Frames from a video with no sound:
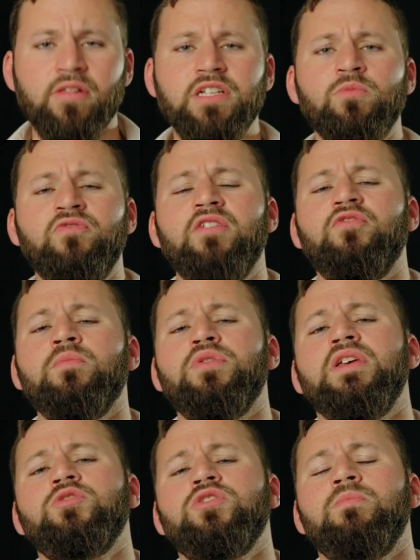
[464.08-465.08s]
let's move on from
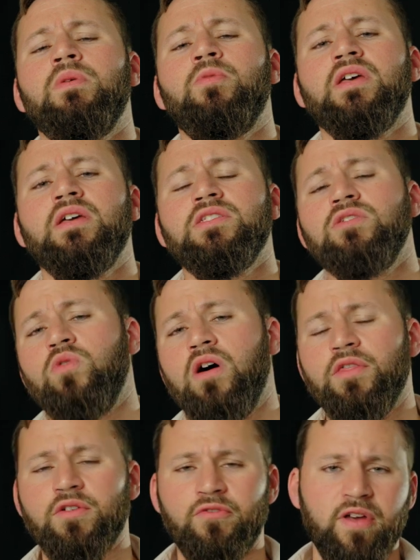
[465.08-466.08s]
things you should be bringing to
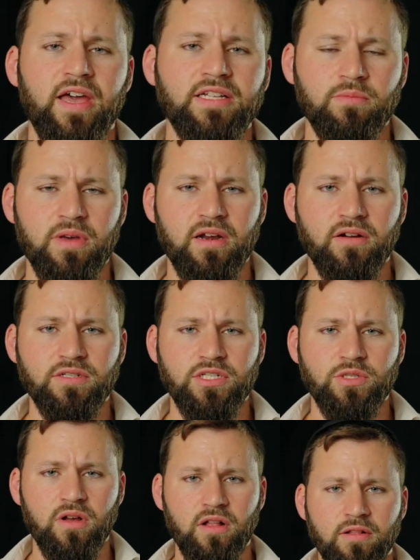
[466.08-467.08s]
other facts about Eretz
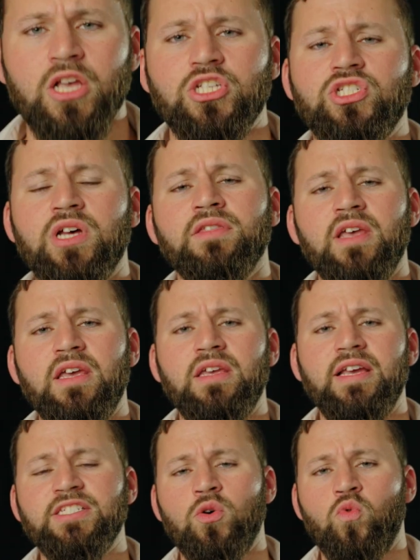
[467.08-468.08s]
Yisroel. Sunday
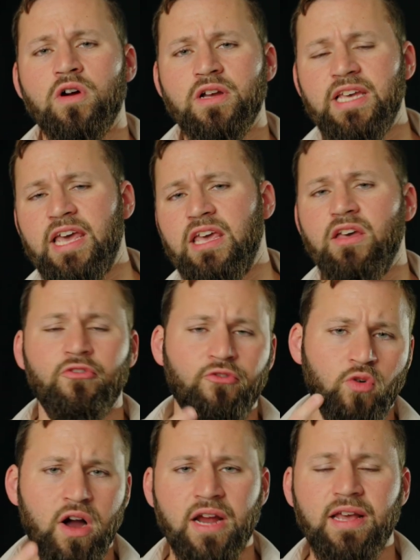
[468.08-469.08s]
is a work day,
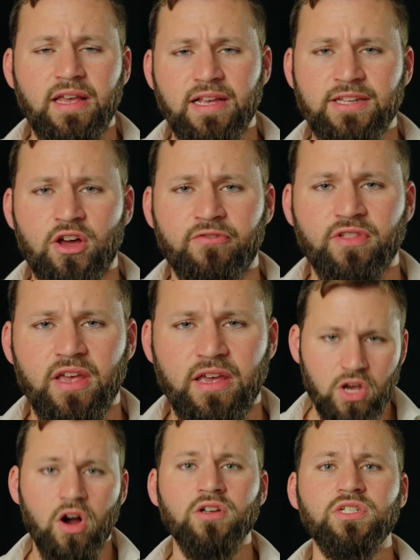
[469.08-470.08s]
Friday is an off day.
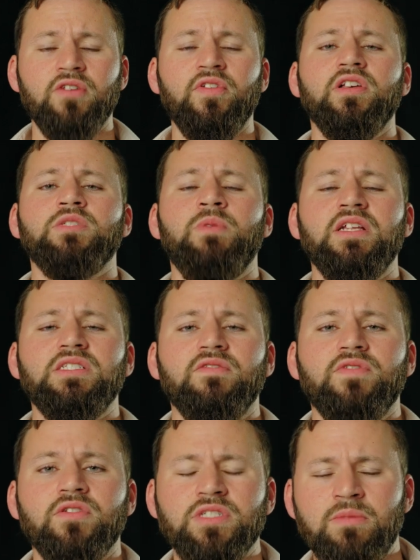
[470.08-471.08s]
Cars are very
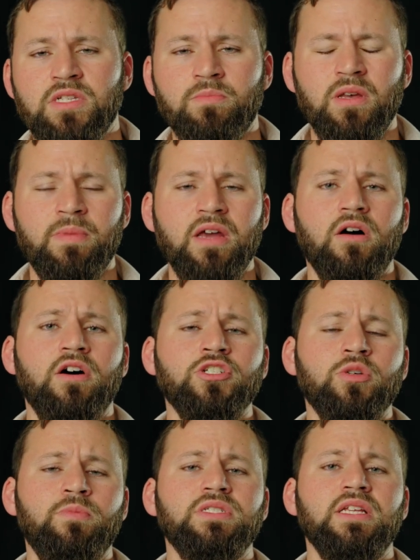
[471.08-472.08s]
expensive. There seems to be about
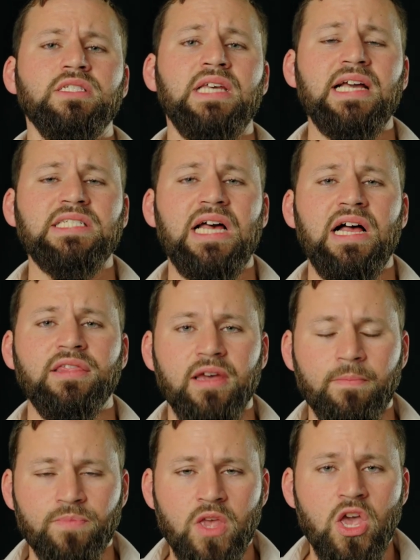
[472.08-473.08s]
100% tax on
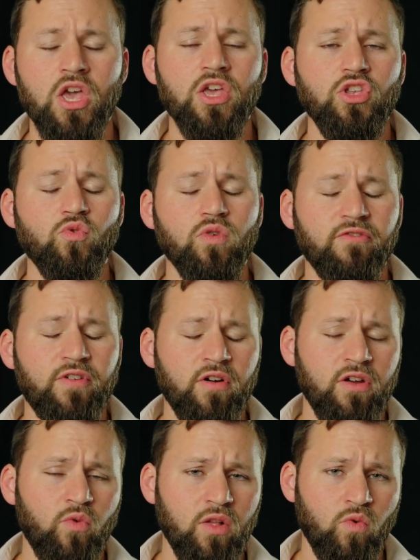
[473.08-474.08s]
them. You will
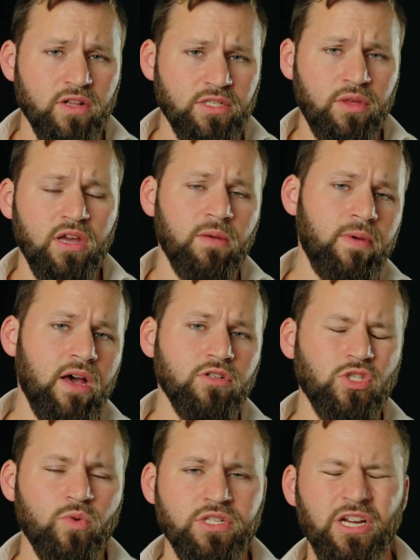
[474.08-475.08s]
very well want to think about
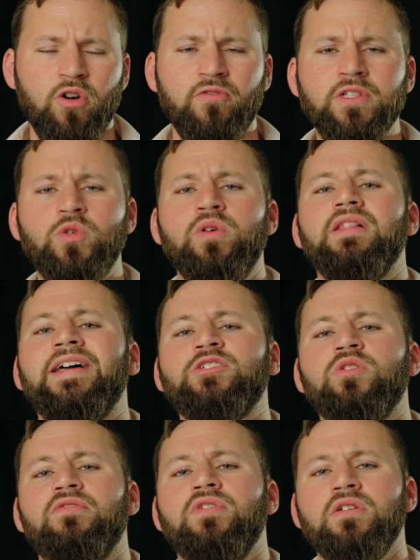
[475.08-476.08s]
switching over to an
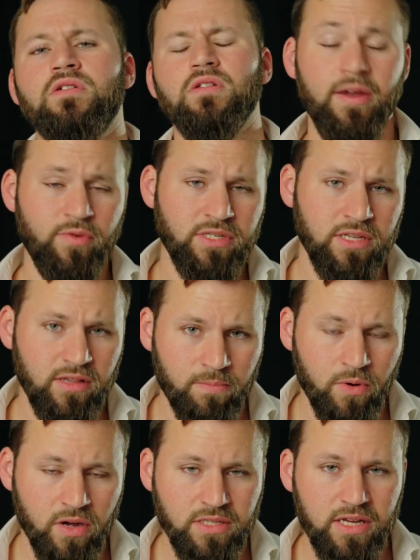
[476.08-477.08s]
electric vehicle. I recently
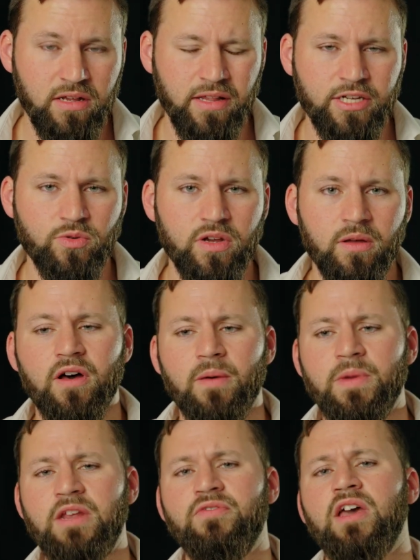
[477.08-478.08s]
bought an electric
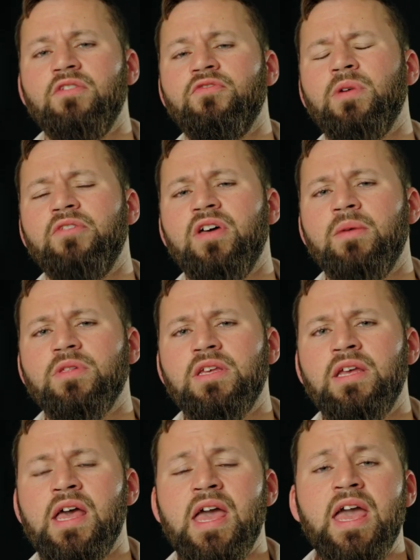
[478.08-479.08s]
minivan for my
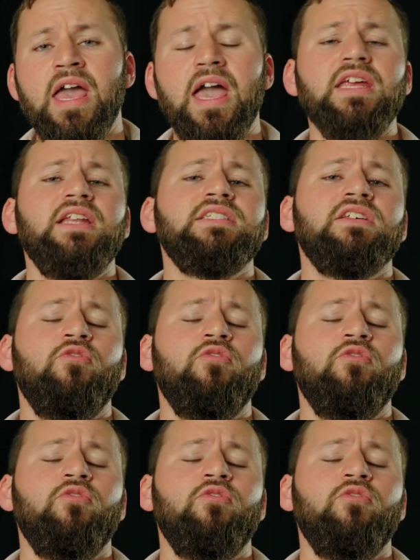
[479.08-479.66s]
family, and it is a